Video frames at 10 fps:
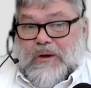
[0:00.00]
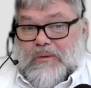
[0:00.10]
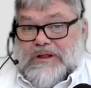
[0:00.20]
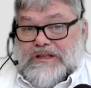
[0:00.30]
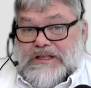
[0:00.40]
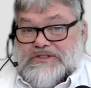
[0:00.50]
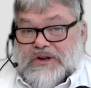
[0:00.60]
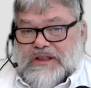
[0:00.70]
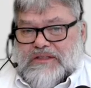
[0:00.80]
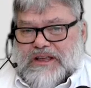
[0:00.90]
Well, is
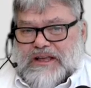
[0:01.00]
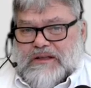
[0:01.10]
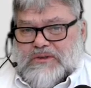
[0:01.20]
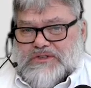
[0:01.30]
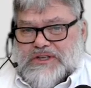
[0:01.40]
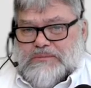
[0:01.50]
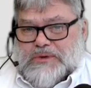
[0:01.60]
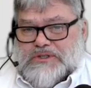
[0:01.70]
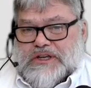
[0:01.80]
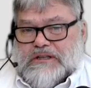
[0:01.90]
there anything else in
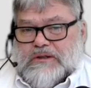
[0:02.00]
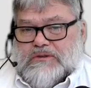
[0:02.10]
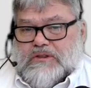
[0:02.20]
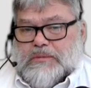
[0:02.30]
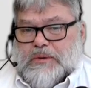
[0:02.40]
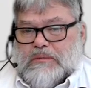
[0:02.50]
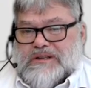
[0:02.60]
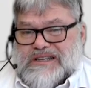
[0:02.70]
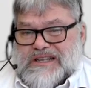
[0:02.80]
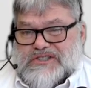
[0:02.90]
particular that the
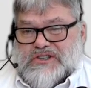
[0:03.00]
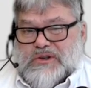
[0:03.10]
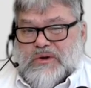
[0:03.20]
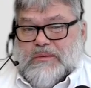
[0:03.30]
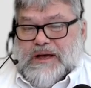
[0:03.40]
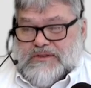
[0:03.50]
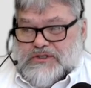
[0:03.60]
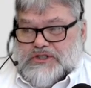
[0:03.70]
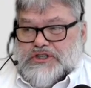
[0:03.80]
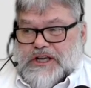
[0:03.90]
public needs to know about
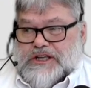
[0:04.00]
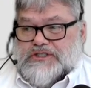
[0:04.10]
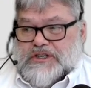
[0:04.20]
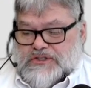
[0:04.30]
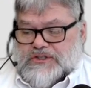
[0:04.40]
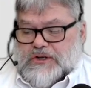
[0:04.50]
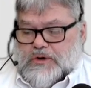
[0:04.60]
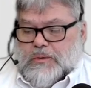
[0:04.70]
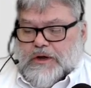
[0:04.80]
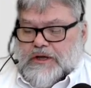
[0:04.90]
this change as it's
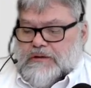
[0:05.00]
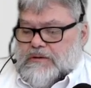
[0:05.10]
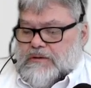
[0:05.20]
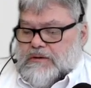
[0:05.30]
underway?